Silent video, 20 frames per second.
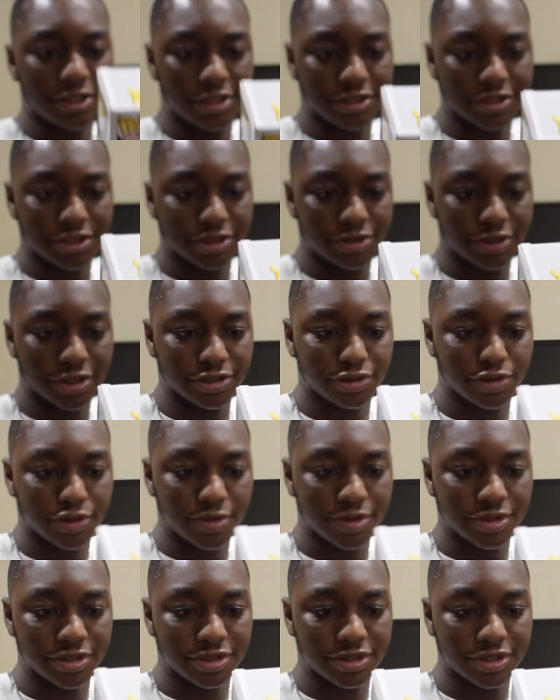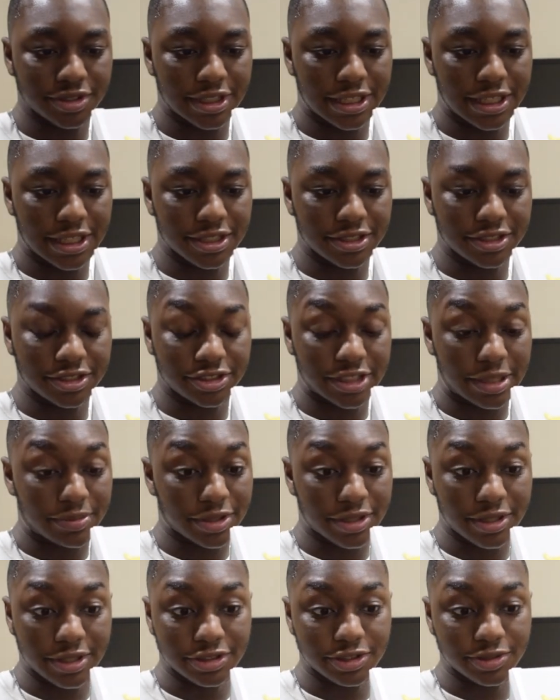all the Transformers and
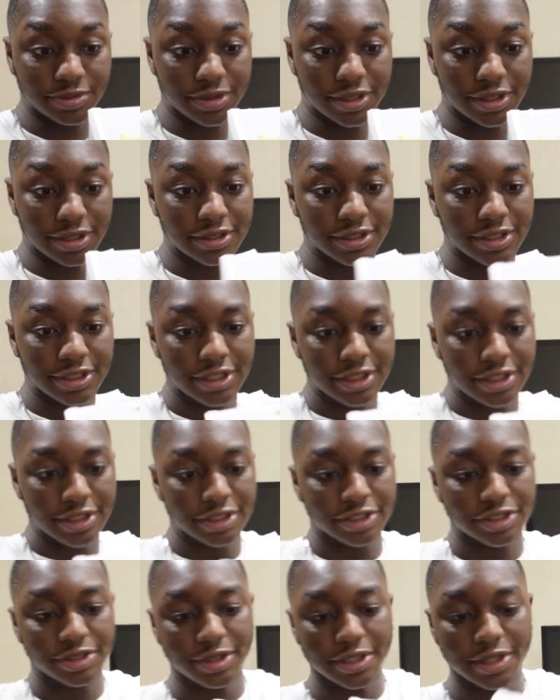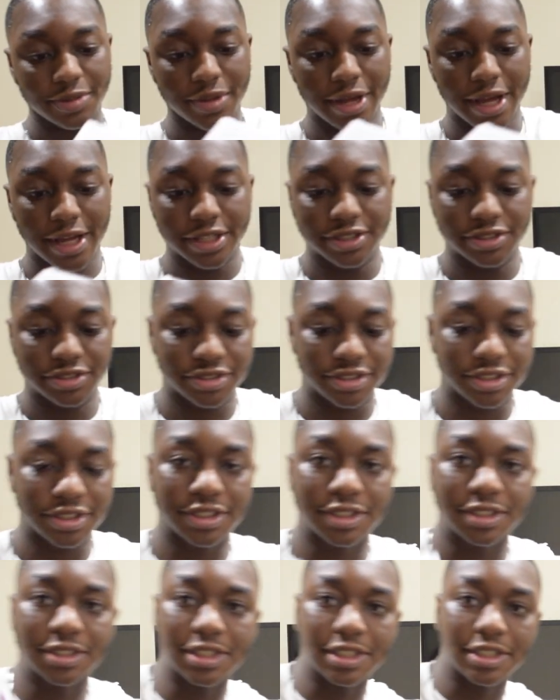Decepticons as well. So on the back you
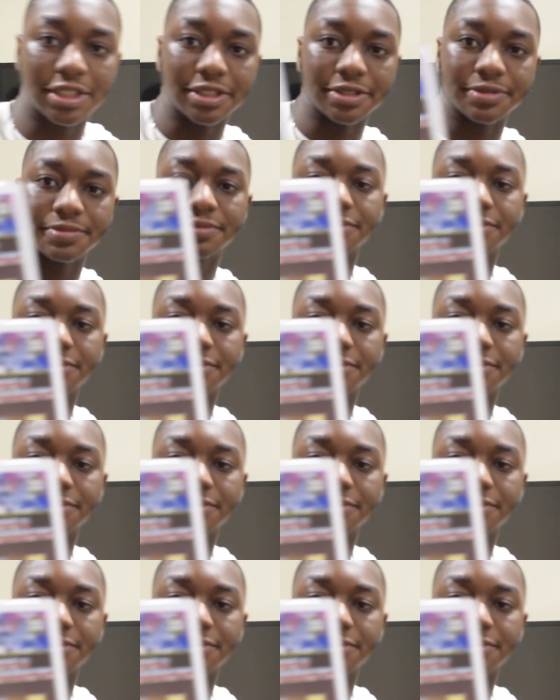see uh,